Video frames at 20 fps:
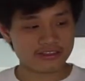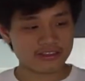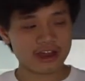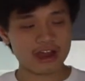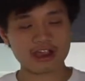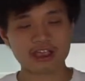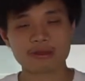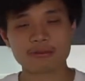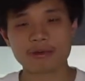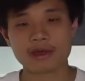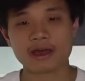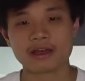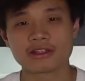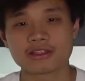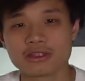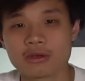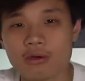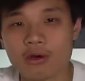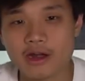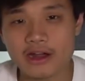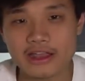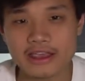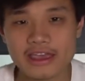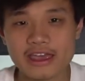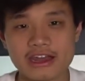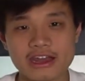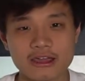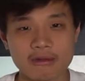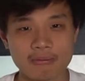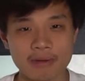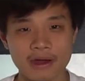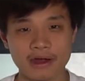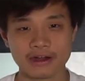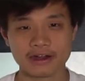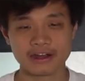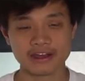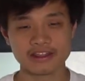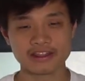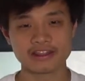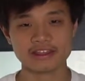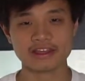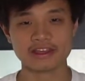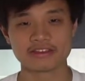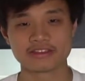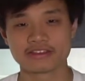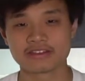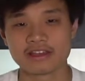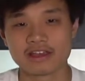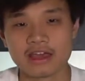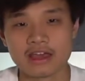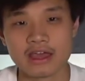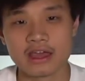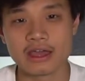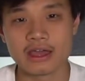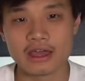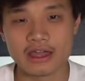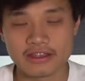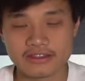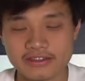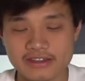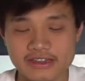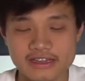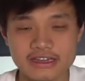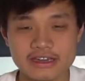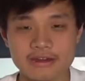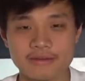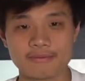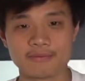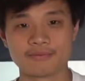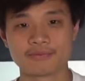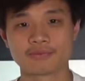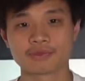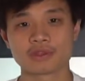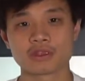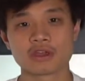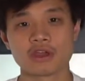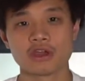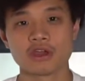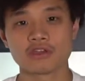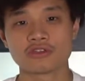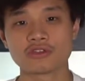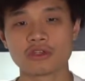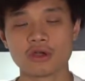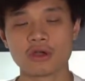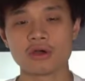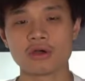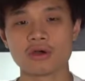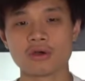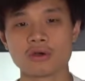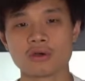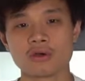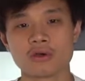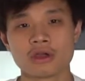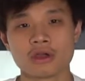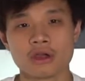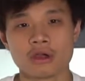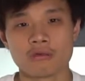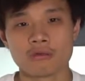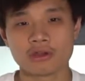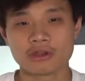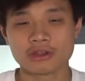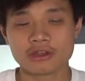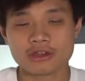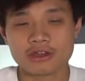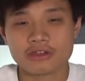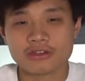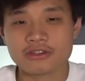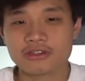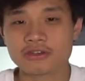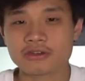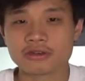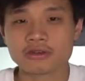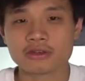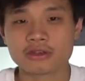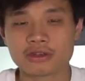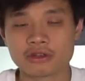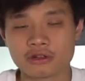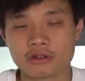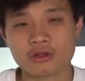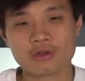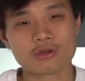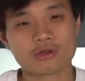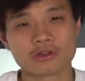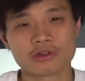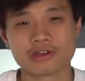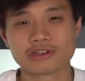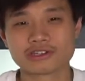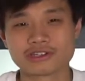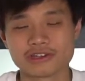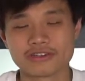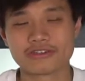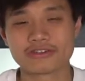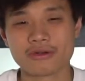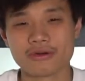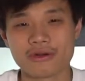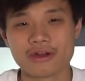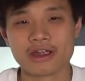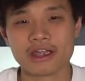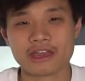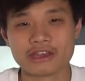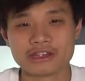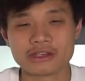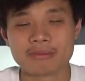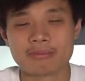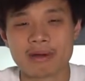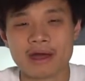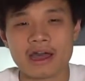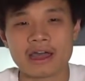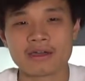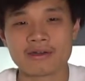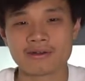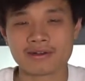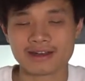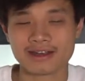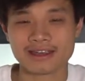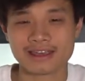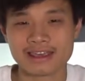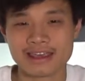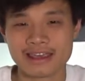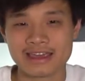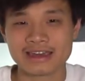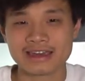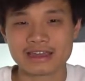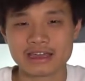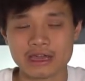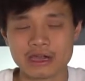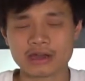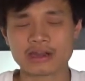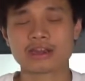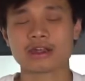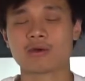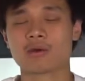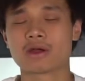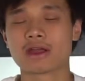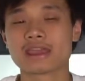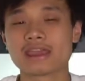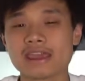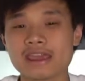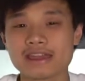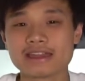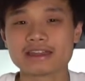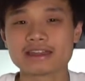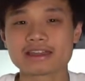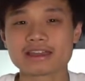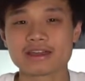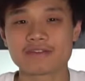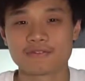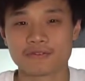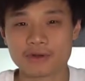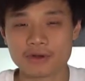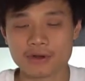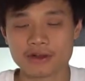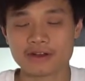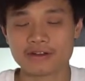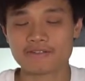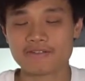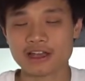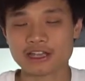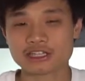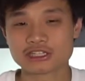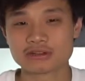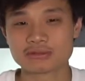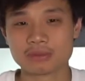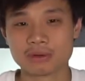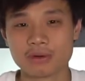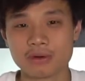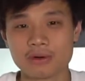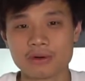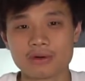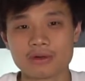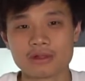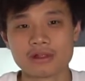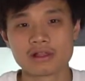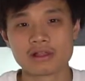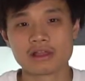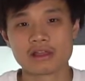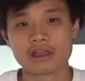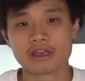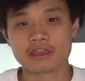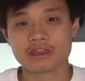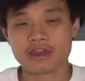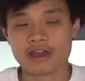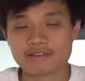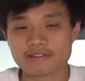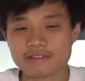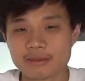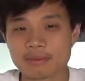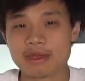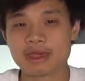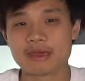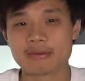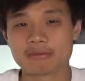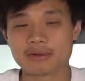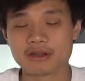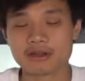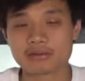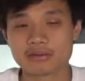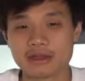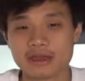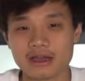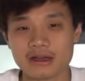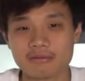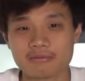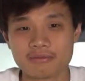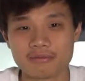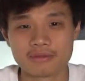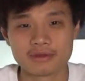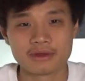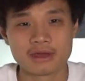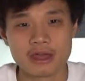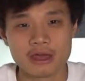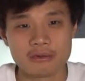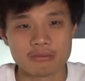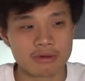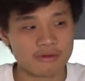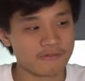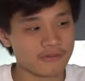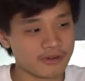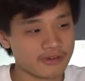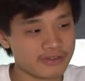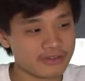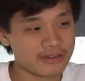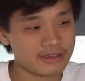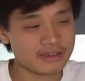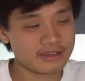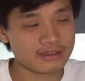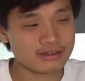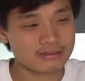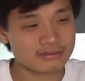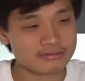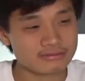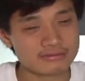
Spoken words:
talk about the organic part of this tea. So when you go to your local grocery store and you buy an organic fruit or vegetable, you have to pay a premium. But for tea,